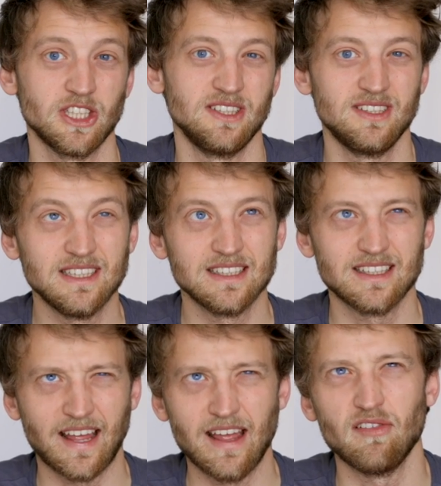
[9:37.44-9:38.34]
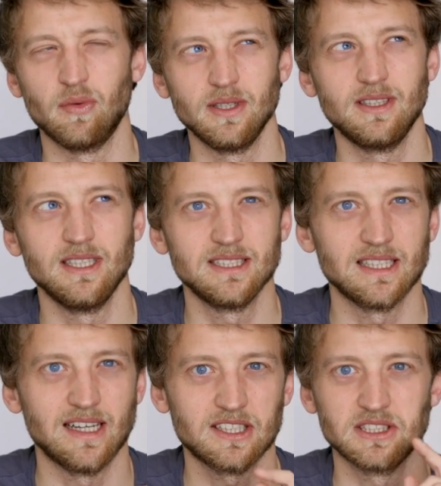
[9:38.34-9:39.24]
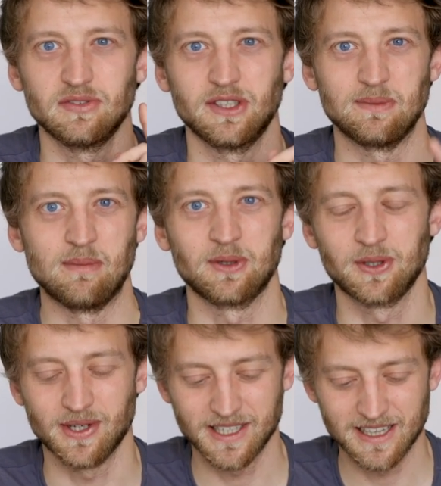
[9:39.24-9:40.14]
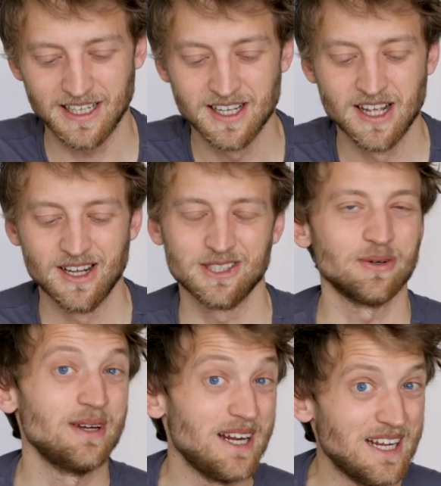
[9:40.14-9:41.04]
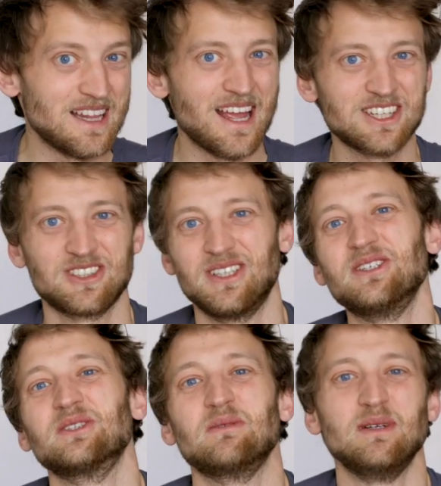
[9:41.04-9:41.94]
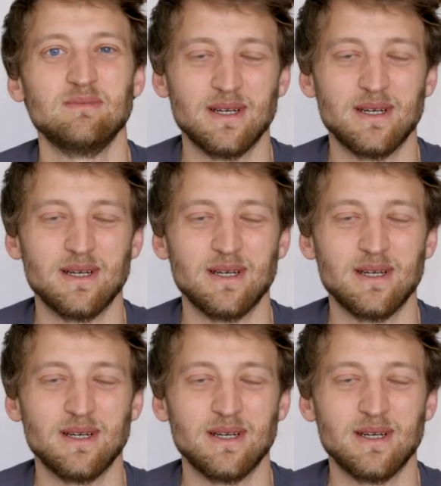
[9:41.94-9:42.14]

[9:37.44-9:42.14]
I didn't have with DSLRs if I remember correctly. So it actually got a bit